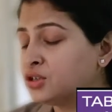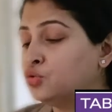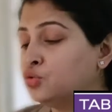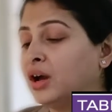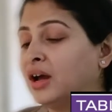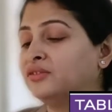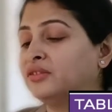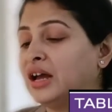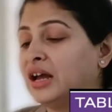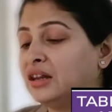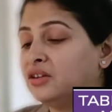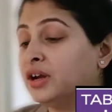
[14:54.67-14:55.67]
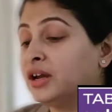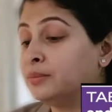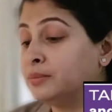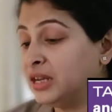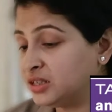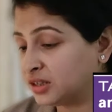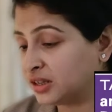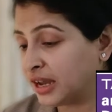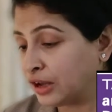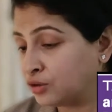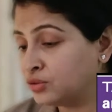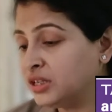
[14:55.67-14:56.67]
You have alpha and beta
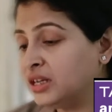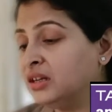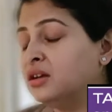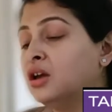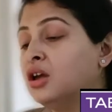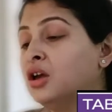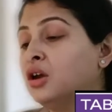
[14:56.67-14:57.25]
carotene,